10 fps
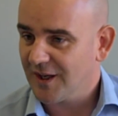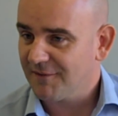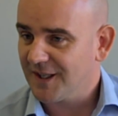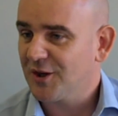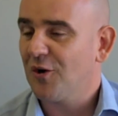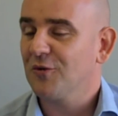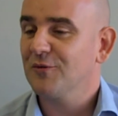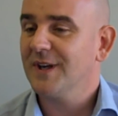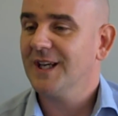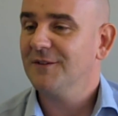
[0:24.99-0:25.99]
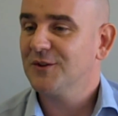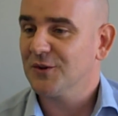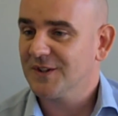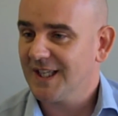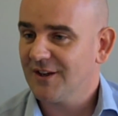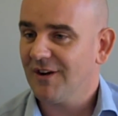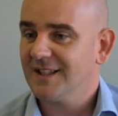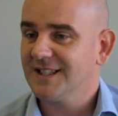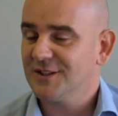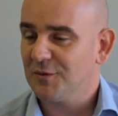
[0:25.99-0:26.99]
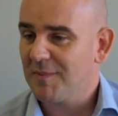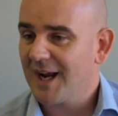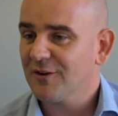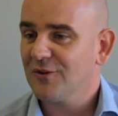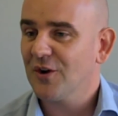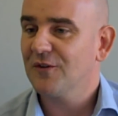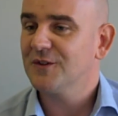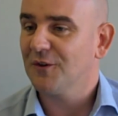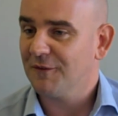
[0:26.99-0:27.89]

lovely coral reefs, your seagrasses, your mangroves,